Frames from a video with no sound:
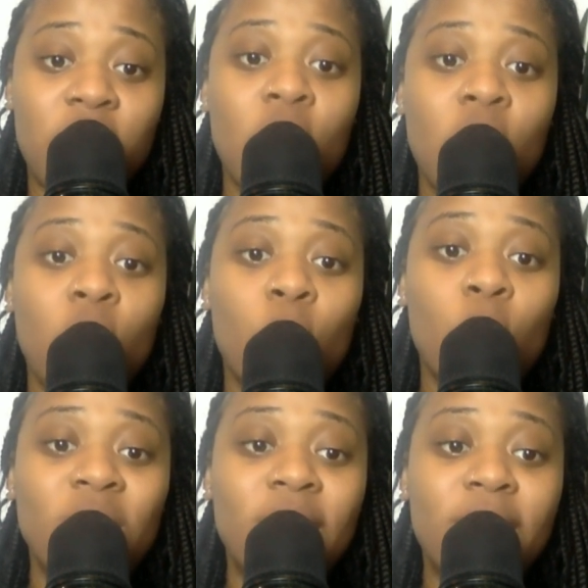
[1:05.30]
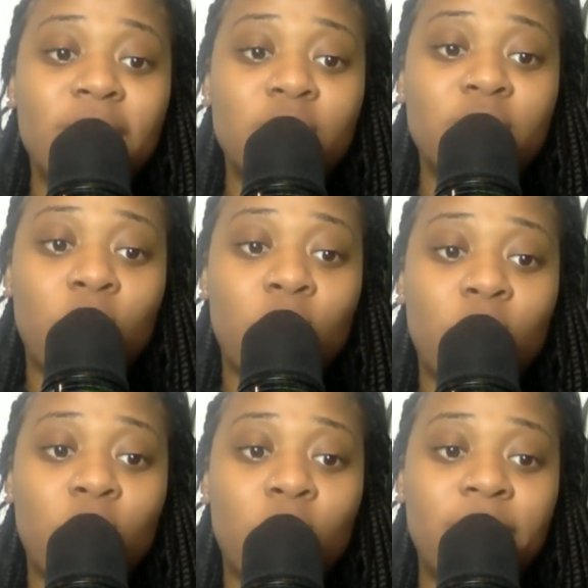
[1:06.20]
we left
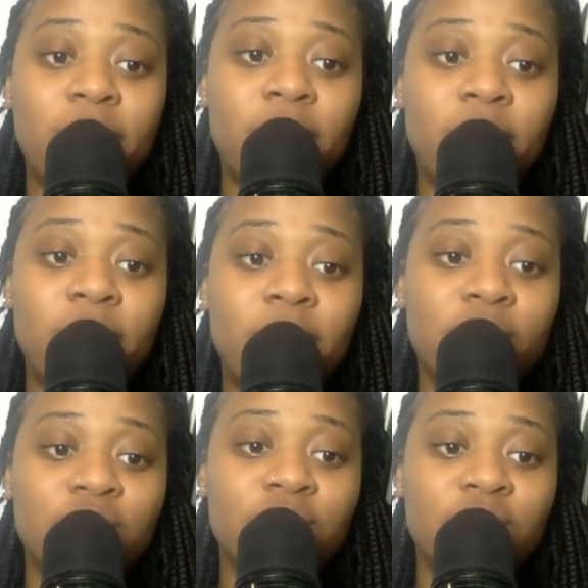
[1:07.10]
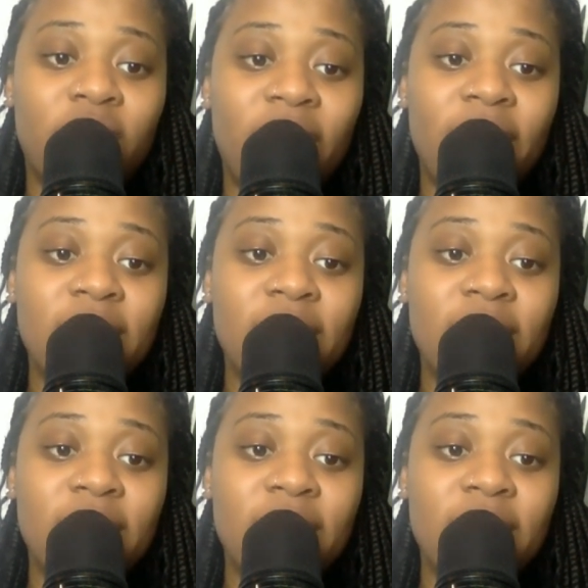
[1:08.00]
off right